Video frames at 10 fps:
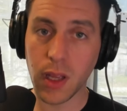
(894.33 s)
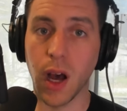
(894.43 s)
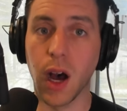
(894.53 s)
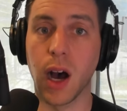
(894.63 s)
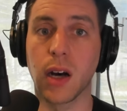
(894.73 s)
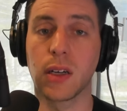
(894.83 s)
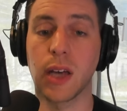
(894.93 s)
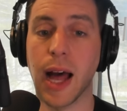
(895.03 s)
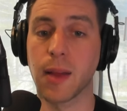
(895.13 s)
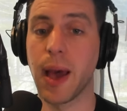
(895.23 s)

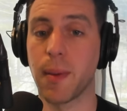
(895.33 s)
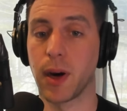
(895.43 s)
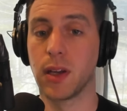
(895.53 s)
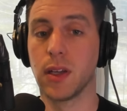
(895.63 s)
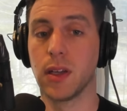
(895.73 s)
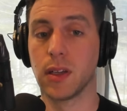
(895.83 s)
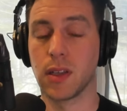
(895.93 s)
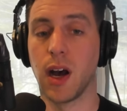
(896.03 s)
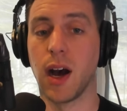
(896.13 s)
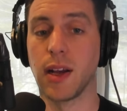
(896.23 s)
Alabama.
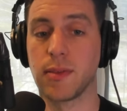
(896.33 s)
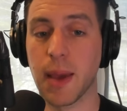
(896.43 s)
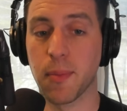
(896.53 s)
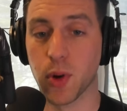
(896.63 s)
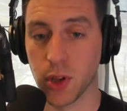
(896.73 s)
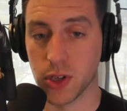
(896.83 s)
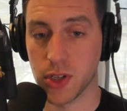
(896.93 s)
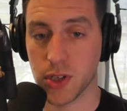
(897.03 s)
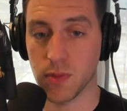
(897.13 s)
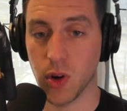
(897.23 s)
Dane
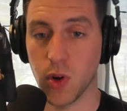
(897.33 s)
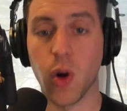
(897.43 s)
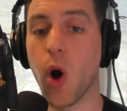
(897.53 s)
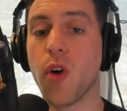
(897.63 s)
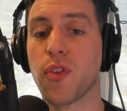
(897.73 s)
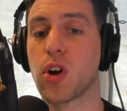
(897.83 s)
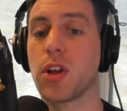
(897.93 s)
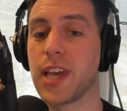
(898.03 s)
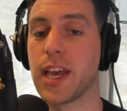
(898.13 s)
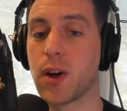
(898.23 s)
Brugler's
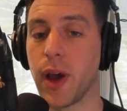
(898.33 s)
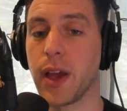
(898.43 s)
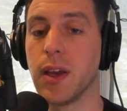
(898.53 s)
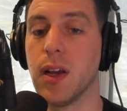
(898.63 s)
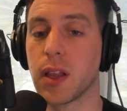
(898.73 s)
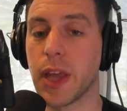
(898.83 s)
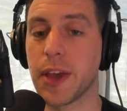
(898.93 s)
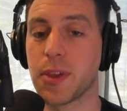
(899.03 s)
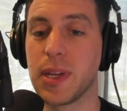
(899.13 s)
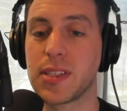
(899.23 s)
overall takeaway,
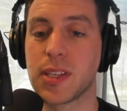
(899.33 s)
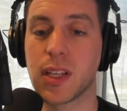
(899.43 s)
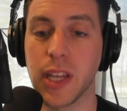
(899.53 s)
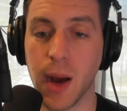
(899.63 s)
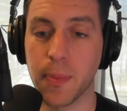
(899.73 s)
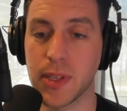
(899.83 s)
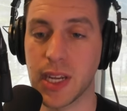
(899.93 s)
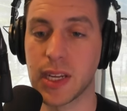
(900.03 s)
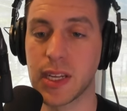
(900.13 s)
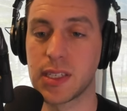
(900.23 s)
Latham needs to clean up his
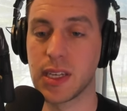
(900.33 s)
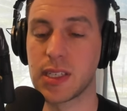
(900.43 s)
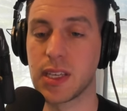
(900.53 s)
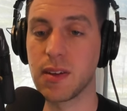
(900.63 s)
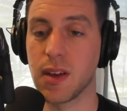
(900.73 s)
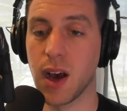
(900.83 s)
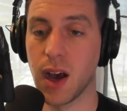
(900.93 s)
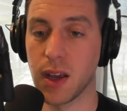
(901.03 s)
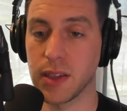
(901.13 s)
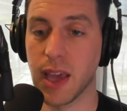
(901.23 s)
inconsistent
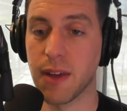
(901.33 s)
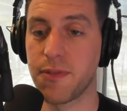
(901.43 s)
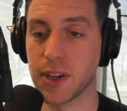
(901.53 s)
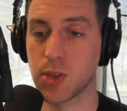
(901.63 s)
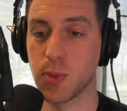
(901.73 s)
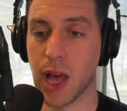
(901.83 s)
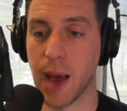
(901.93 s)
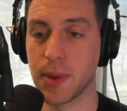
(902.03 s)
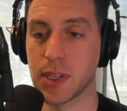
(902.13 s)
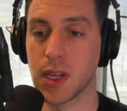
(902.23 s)
yet fixable
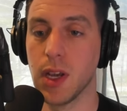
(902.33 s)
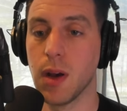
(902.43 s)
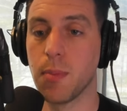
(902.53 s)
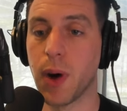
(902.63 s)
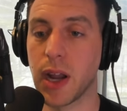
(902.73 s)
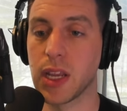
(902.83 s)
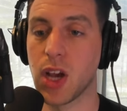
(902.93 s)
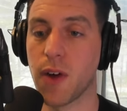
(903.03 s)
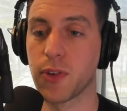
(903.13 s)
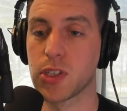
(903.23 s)
habits, but
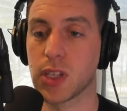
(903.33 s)
he offers